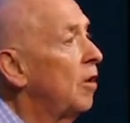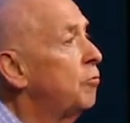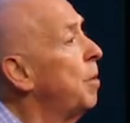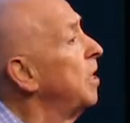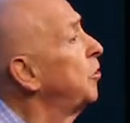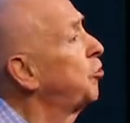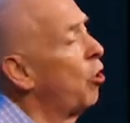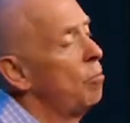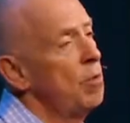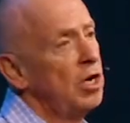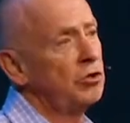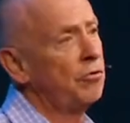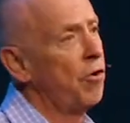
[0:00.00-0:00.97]
It's been so
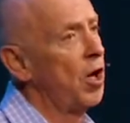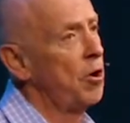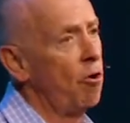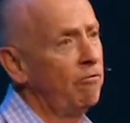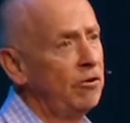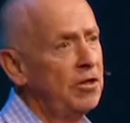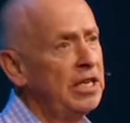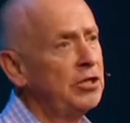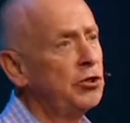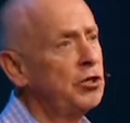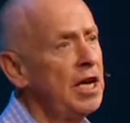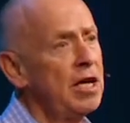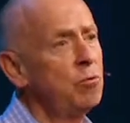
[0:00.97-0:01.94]
much fun over
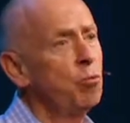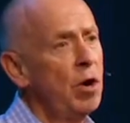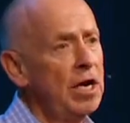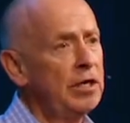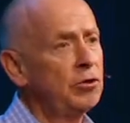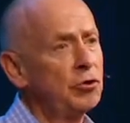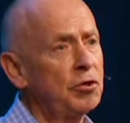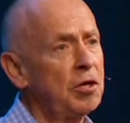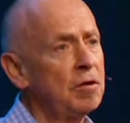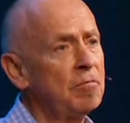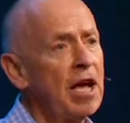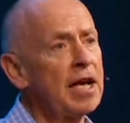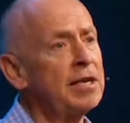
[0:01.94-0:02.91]
these 10 weeks
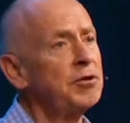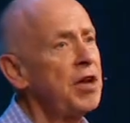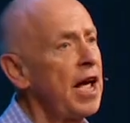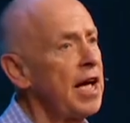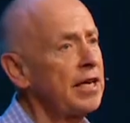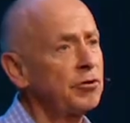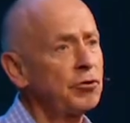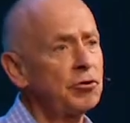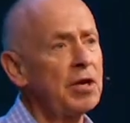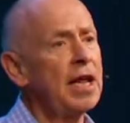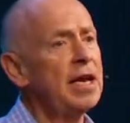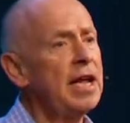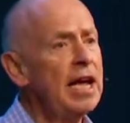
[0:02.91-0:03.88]
to get
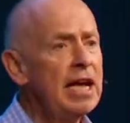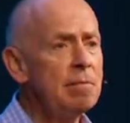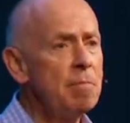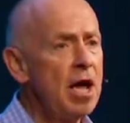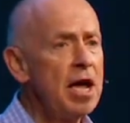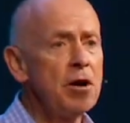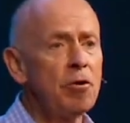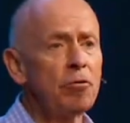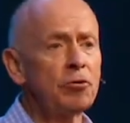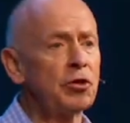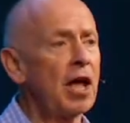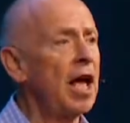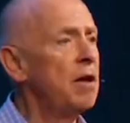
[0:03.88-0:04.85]
text and
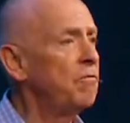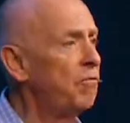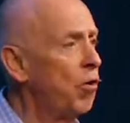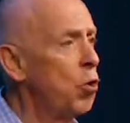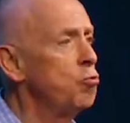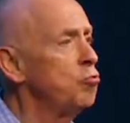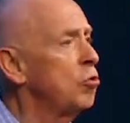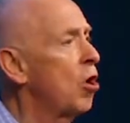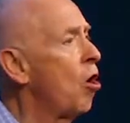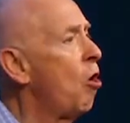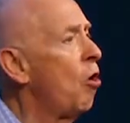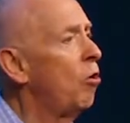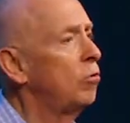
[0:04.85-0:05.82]
emails and phone
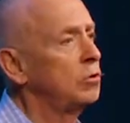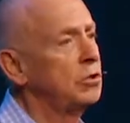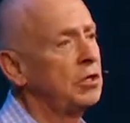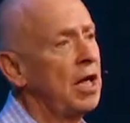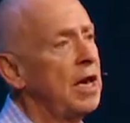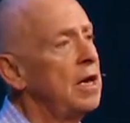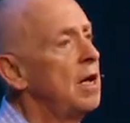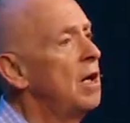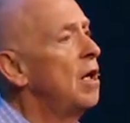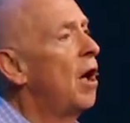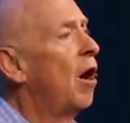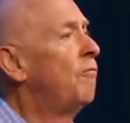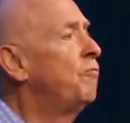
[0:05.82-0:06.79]
calls and
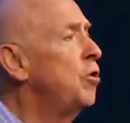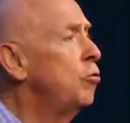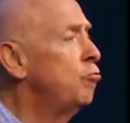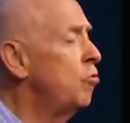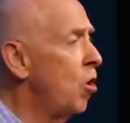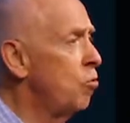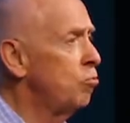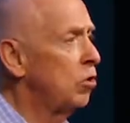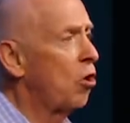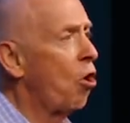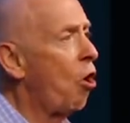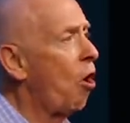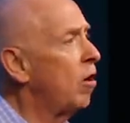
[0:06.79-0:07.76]
a few note
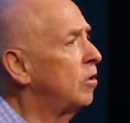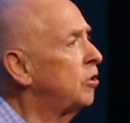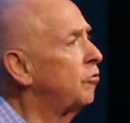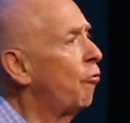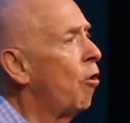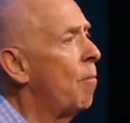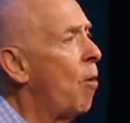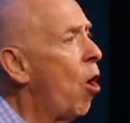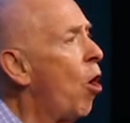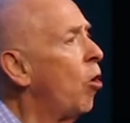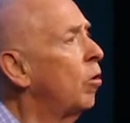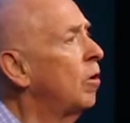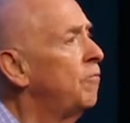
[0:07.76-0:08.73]
cards from
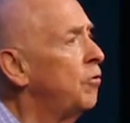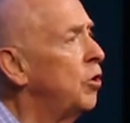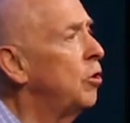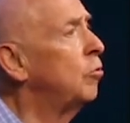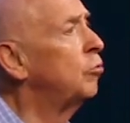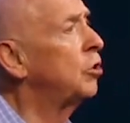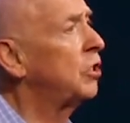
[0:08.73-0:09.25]
all of you